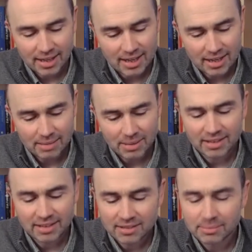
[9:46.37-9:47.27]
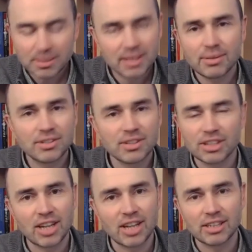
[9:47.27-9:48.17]
here, but that doesn't mean there isn't a
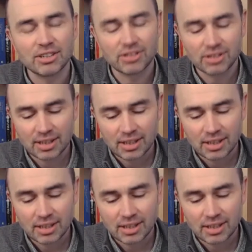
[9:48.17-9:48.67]
challenge.